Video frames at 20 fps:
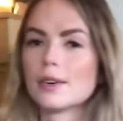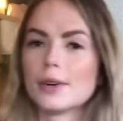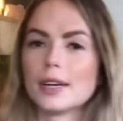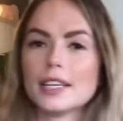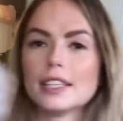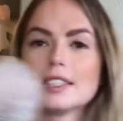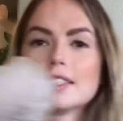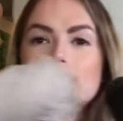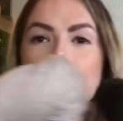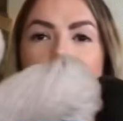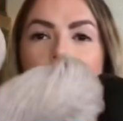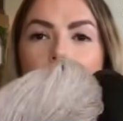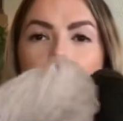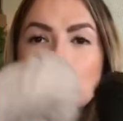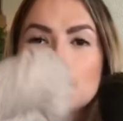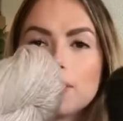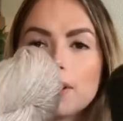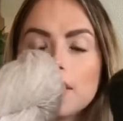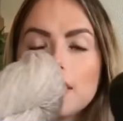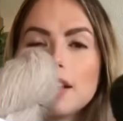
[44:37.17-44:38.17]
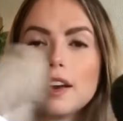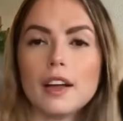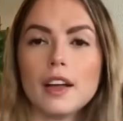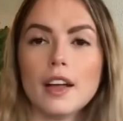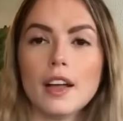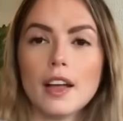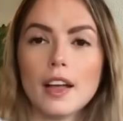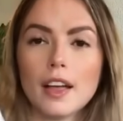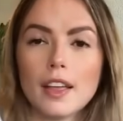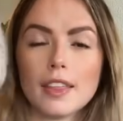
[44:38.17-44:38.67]
colorways for
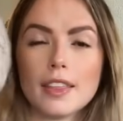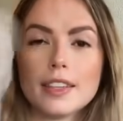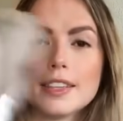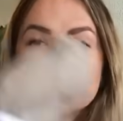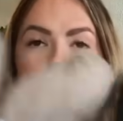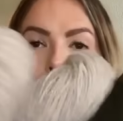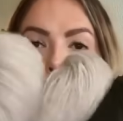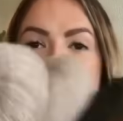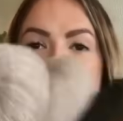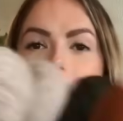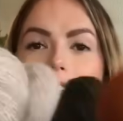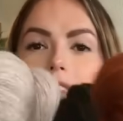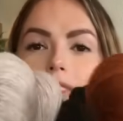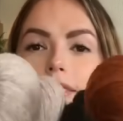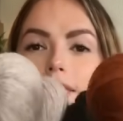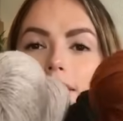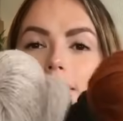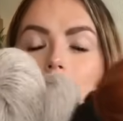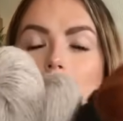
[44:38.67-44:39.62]
this base.